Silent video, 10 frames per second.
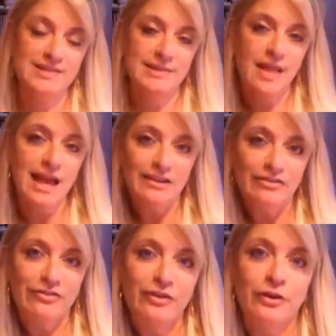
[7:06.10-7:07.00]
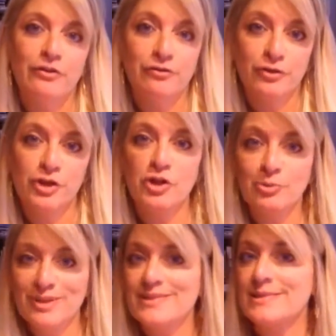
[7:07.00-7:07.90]
is life for your
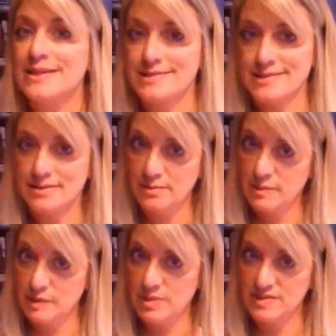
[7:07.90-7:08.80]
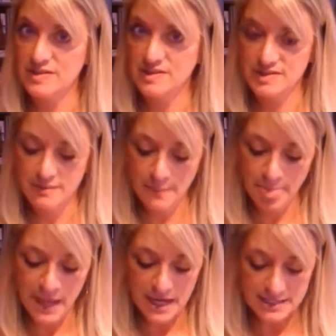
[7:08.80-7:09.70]
business,
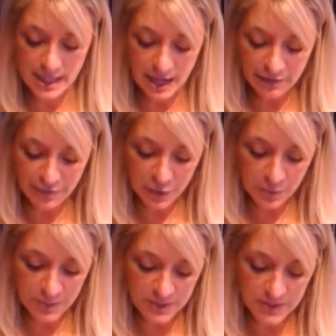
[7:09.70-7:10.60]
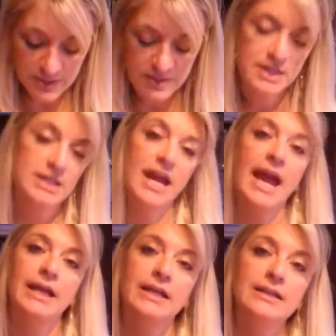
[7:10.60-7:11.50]
is life for your business
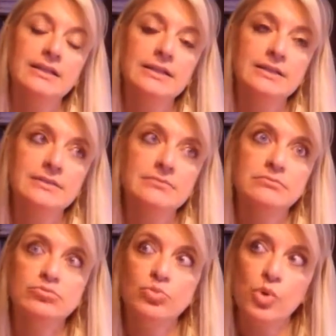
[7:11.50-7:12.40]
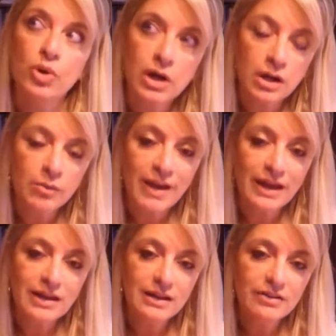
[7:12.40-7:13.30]
today more
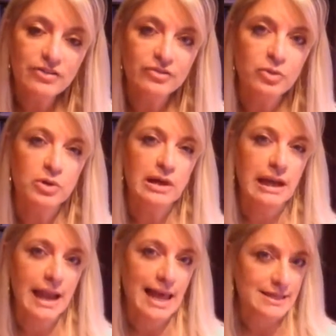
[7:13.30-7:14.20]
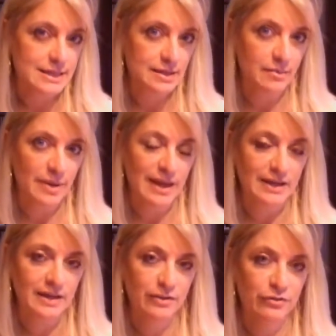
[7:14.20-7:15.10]
competitive or less
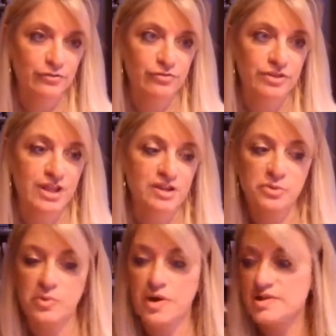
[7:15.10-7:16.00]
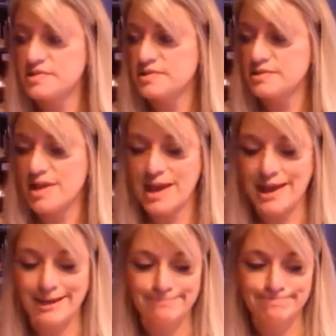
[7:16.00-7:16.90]
competitive than it was,
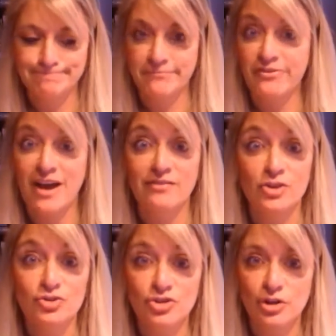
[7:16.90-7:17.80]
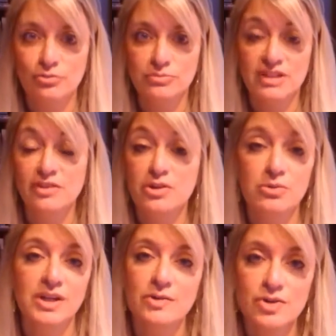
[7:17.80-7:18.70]
say, 5 years ago, even
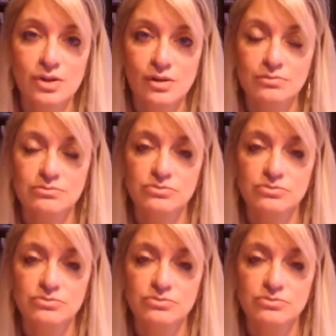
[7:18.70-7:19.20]
3 years ago?